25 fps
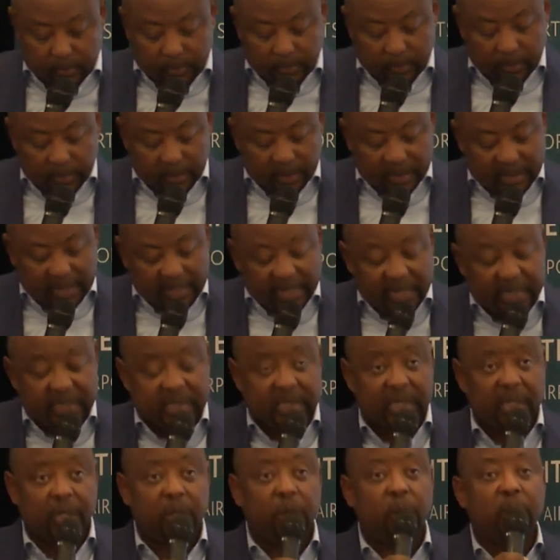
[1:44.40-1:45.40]
Kambule
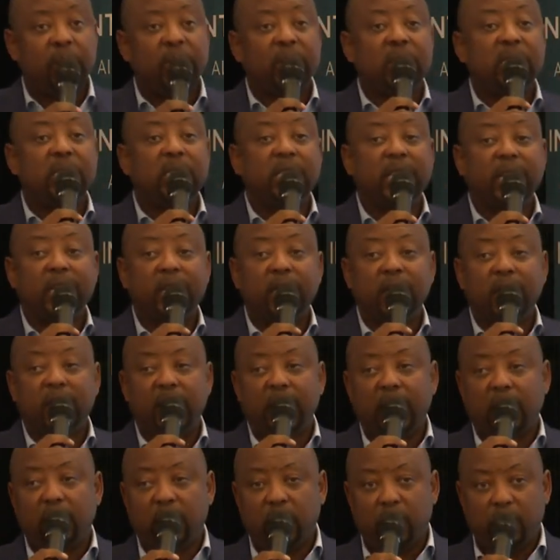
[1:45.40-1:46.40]
says a lot of these
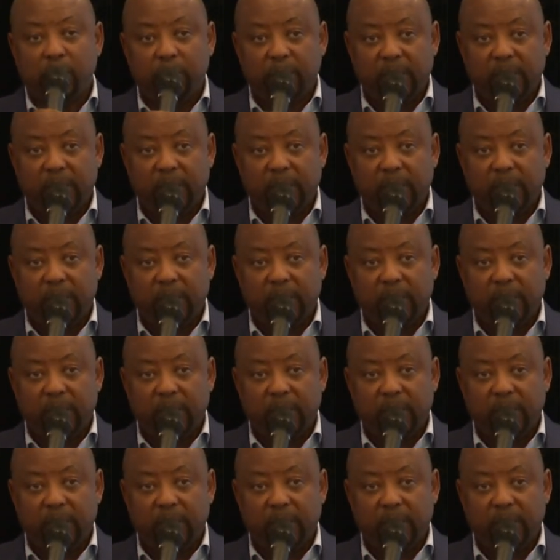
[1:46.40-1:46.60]
projects,